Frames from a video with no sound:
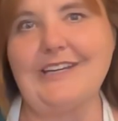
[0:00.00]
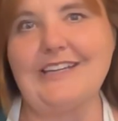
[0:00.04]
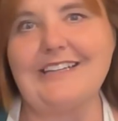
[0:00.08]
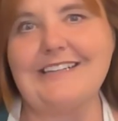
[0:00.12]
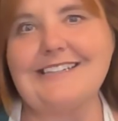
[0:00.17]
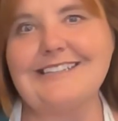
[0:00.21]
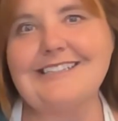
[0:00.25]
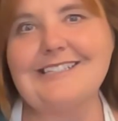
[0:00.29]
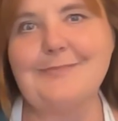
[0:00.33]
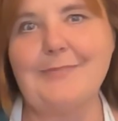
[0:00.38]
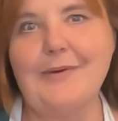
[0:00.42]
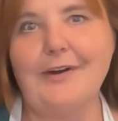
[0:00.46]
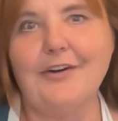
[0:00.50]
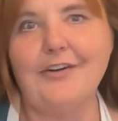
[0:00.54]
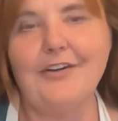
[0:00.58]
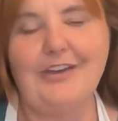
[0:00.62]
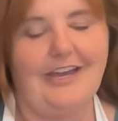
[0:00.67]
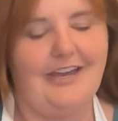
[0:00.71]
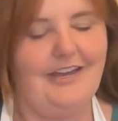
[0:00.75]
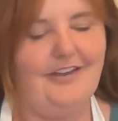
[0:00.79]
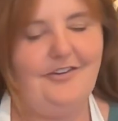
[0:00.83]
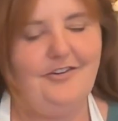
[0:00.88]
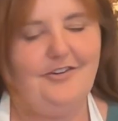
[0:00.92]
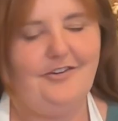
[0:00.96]
condensed milk
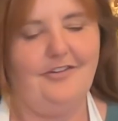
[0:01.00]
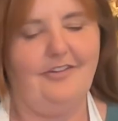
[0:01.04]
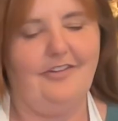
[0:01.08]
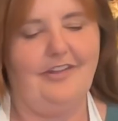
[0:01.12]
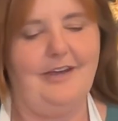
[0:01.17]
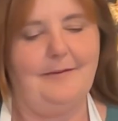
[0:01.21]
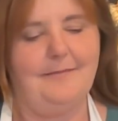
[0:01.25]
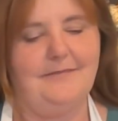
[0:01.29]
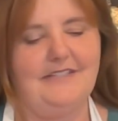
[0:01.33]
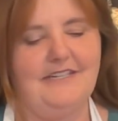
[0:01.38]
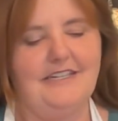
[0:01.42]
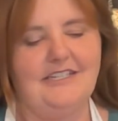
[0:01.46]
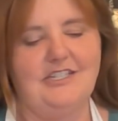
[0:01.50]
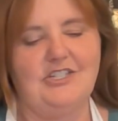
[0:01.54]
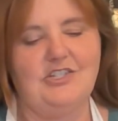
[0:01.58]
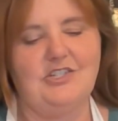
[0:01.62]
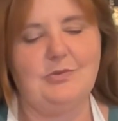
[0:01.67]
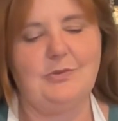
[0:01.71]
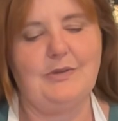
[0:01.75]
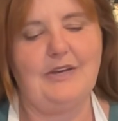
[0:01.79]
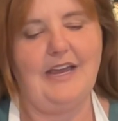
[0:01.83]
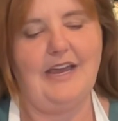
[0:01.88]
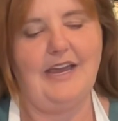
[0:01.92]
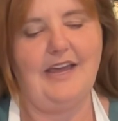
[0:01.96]
and your lime zest,
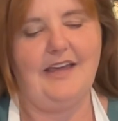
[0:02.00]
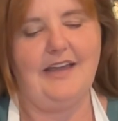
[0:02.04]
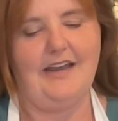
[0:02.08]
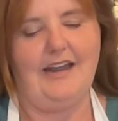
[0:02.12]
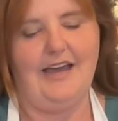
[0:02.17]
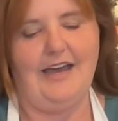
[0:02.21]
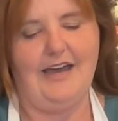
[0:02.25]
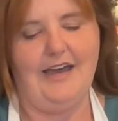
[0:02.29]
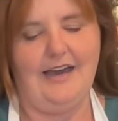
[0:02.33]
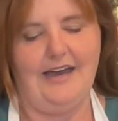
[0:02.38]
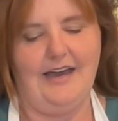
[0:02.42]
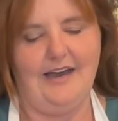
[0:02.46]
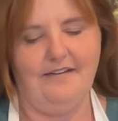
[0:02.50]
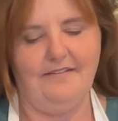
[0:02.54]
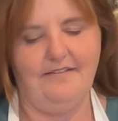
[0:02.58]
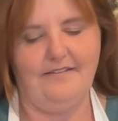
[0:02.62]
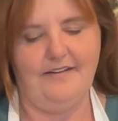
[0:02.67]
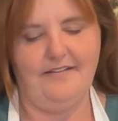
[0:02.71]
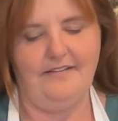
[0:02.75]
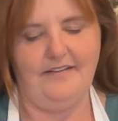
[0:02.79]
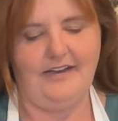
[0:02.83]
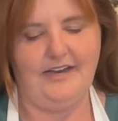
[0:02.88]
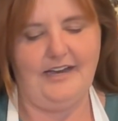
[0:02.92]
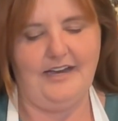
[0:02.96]
just want to add
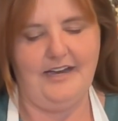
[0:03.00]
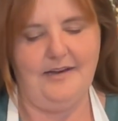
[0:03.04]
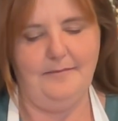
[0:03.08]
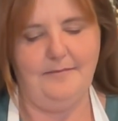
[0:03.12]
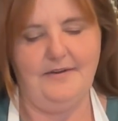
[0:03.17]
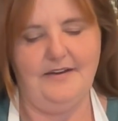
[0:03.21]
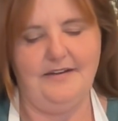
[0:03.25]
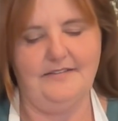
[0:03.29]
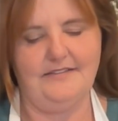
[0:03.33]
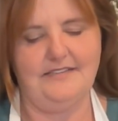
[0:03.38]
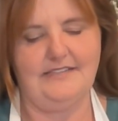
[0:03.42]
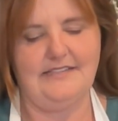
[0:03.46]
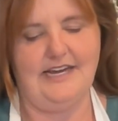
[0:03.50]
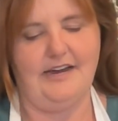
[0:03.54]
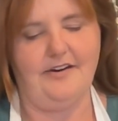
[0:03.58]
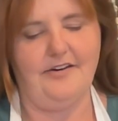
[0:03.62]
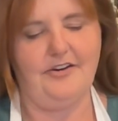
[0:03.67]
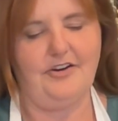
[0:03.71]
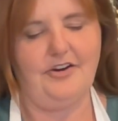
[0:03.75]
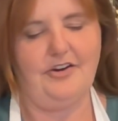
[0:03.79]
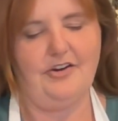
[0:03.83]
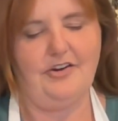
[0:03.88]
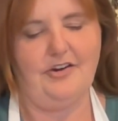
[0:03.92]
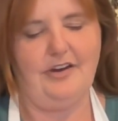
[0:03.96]
1/2 cup of sour
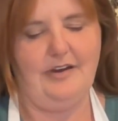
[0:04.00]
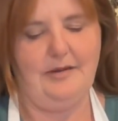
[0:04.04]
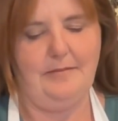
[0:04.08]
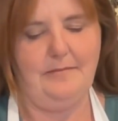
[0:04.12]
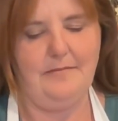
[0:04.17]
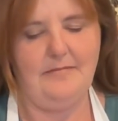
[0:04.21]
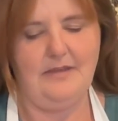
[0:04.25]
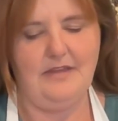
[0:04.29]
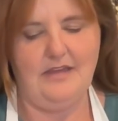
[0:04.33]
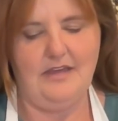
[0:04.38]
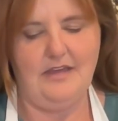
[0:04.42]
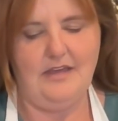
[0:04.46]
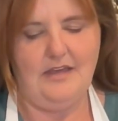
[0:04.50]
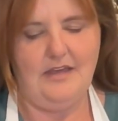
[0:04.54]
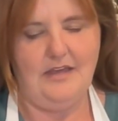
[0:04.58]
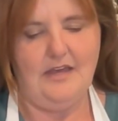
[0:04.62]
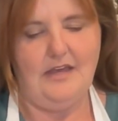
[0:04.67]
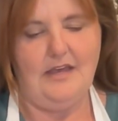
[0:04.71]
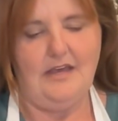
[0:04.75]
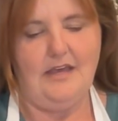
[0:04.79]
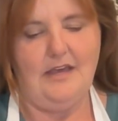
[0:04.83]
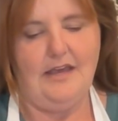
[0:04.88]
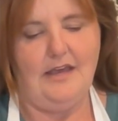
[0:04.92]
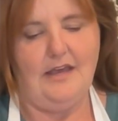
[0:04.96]
cream
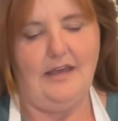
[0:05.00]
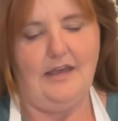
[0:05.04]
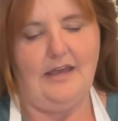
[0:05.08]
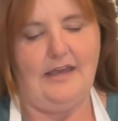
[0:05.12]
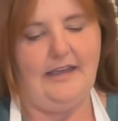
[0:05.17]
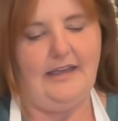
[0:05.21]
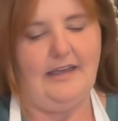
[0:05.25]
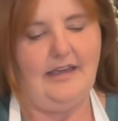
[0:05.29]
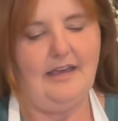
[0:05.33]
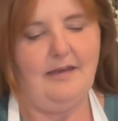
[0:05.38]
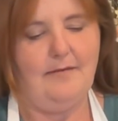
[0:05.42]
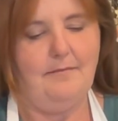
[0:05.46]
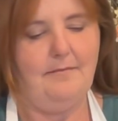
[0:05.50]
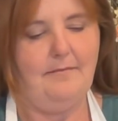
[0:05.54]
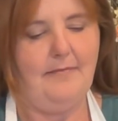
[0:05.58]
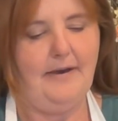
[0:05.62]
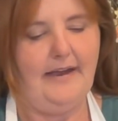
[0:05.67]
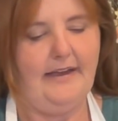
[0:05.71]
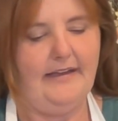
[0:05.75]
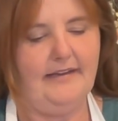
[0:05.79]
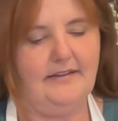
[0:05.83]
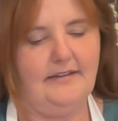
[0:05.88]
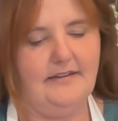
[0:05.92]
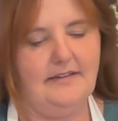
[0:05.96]
and
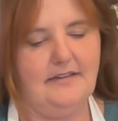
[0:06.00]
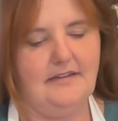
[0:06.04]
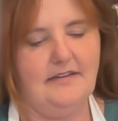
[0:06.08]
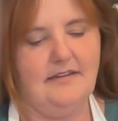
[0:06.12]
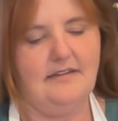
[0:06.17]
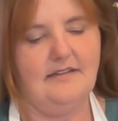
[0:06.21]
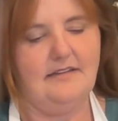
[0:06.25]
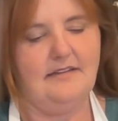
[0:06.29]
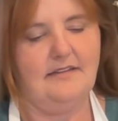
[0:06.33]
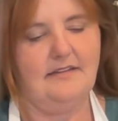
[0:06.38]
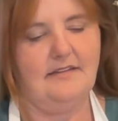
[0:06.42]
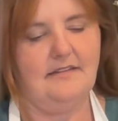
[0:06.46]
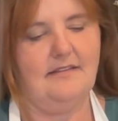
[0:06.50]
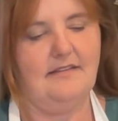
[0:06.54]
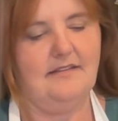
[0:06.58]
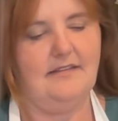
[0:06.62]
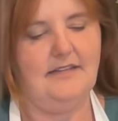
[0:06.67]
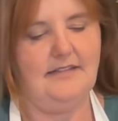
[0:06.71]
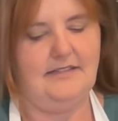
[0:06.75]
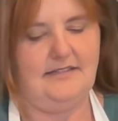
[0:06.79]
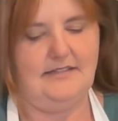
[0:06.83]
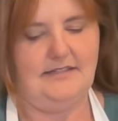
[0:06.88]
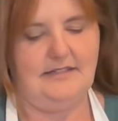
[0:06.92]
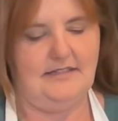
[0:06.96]
combine
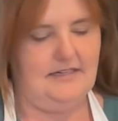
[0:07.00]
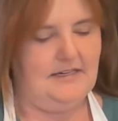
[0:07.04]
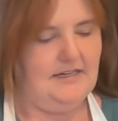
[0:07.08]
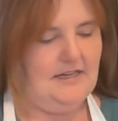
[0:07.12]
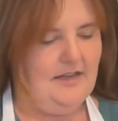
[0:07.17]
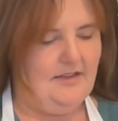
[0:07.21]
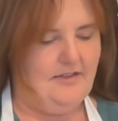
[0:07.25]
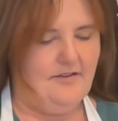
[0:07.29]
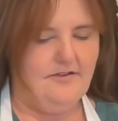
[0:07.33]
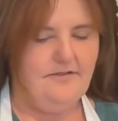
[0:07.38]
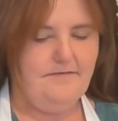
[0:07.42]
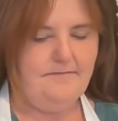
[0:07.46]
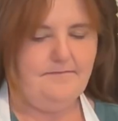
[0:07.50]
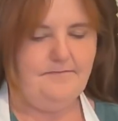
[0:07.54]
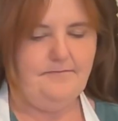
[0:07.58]
this together.